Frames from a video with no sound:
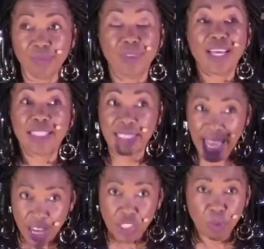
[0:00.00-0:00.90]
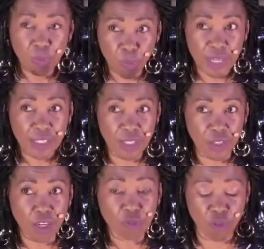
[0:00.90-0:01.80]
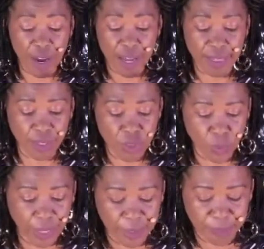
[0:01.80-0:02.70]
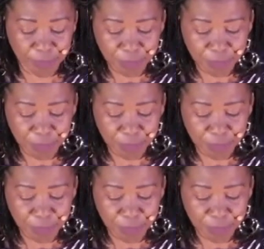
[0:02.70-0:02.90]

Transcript: that tangible presence of wrath as well.